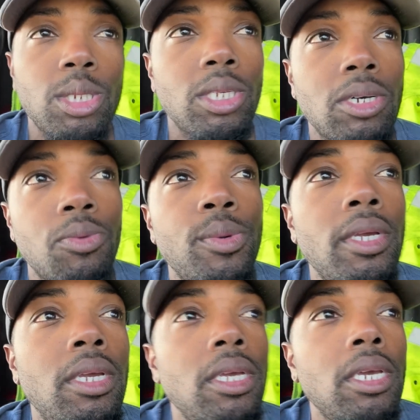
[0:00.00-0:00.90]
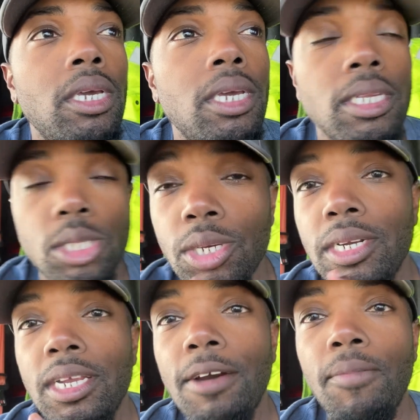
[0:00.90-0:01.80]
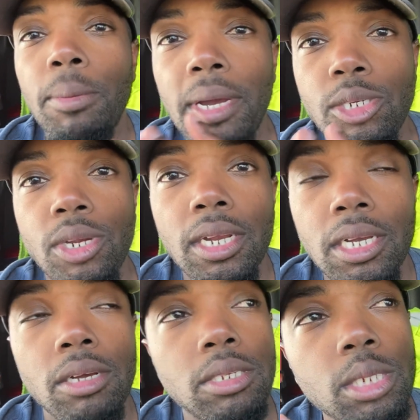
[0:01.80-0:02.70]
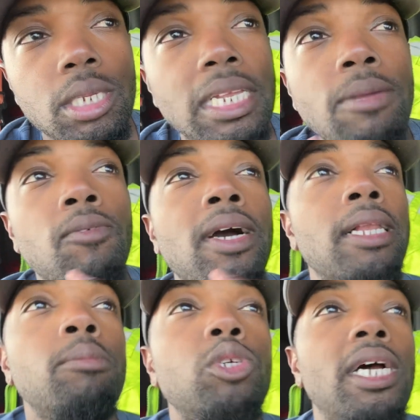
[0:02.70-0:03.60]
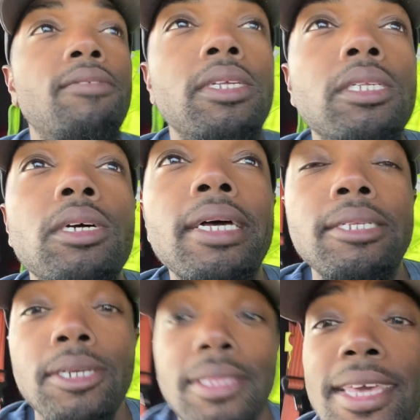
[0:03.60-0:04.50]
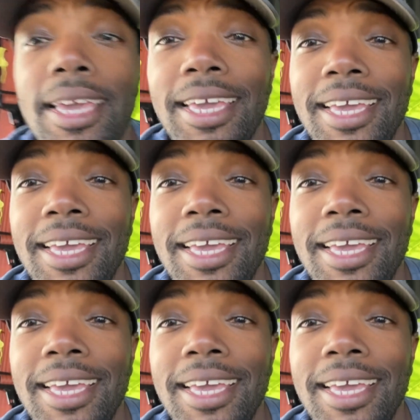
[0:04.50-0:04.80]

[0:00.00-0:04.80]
So it's good enough that my trainer goes to sleep while I'm driving. So that's a good thing.